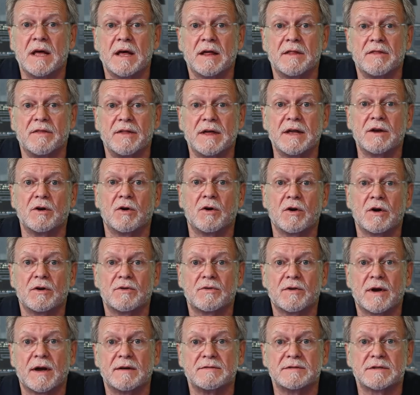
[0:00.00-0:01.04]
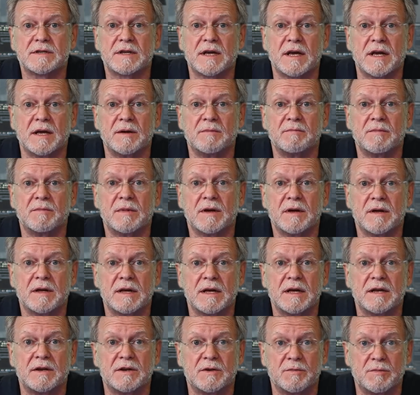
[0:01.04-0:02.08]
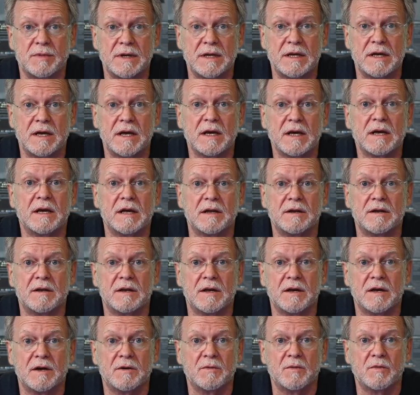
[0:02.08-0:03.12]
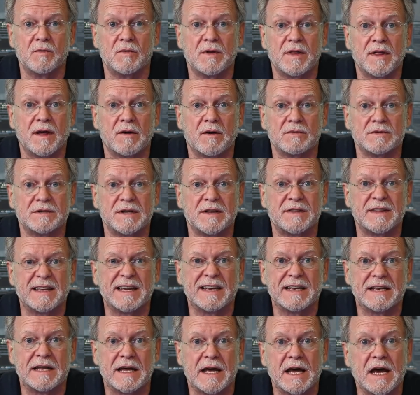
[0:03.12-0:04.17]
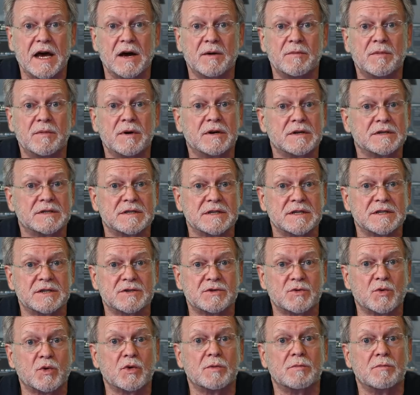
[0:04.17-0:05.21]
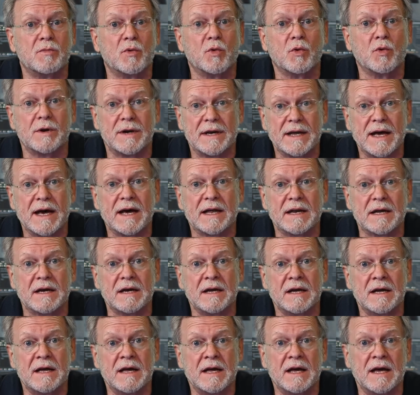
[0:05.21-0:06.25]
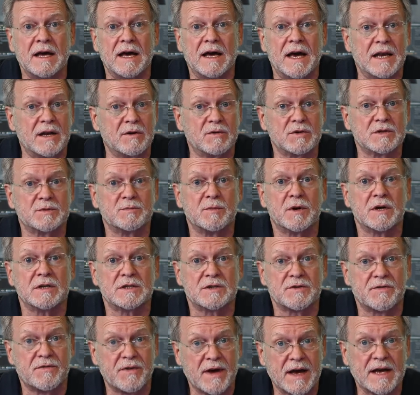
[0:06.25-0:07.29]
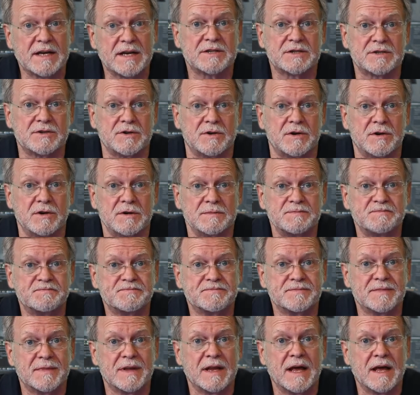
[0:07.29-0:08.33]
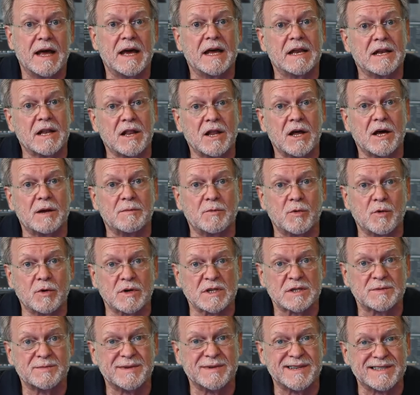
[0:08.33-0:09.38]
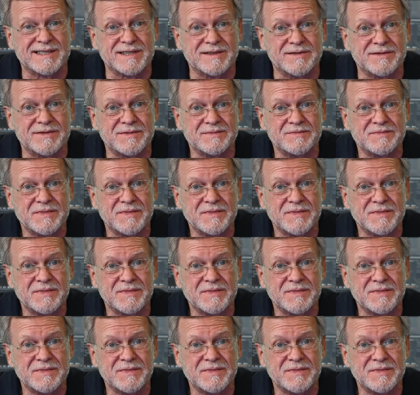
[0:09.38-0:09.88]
Then hard drives came into being, and that was the thing to have because they stored more data and it was much faster and a lot more expensive.